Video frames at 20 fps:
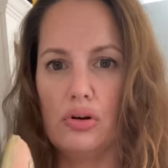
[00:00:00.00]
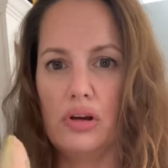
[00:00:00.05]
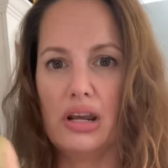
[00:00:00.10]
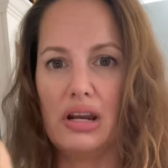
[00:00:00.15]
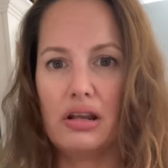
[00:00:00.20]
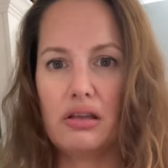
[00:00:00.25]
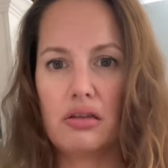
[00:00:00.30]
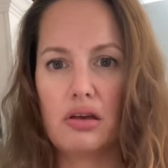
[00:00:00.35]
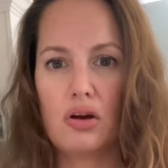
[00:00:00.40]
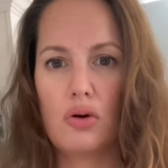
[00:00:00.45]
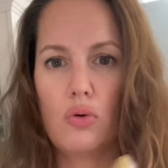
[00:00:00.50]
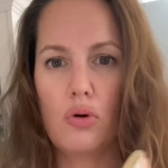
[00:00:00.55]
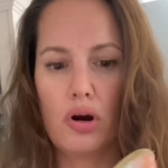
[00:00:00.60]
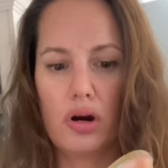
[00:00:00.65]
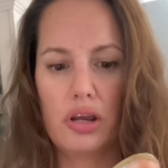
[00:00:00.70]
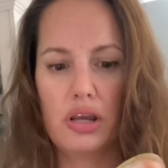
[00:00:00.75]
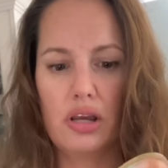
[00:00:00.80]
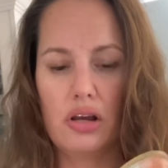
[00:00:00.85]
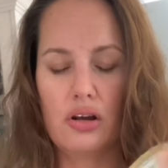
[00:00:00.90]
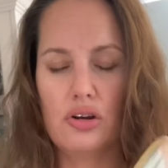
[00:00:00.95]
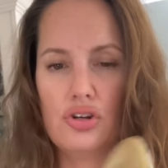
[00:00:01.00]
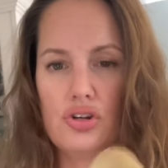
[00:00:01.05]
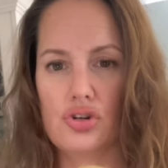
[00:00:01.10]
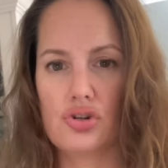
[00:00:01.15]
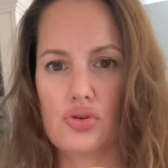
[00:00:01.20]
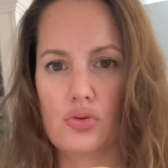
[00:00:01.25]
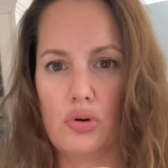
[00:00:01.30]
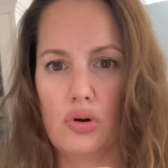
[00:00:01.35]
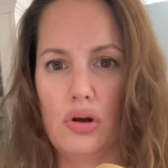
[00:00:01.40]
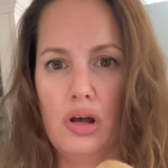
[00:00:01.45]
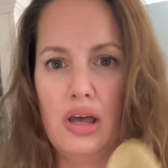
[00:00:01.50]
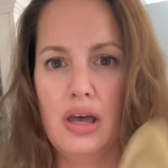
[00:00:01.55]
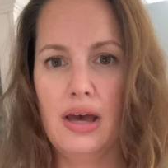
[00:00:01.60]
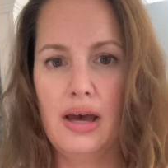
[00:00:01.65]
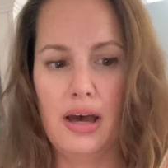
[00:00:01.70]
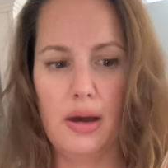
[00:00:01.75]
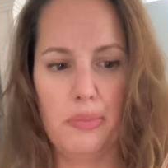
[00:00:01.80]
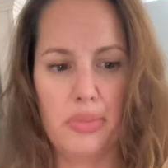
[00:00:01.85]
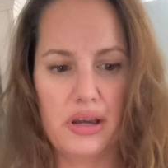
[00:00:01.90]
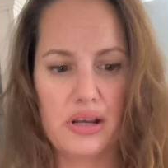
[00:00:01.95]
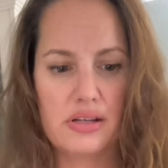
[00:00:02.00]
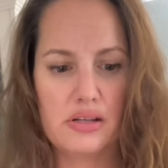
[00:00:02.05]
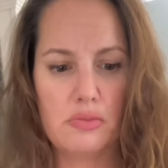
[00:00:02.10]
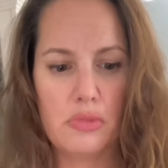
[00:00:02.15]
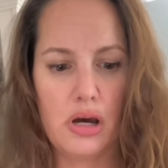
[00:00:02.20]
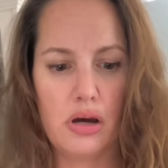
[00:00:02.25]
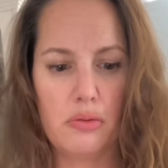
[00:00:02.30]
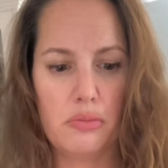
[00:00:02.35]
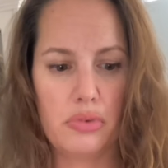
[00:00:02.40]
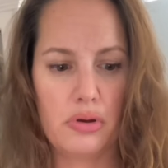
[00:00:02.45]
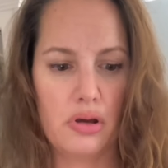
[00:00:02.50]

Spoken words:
anything quirky, unusual. I picked them up,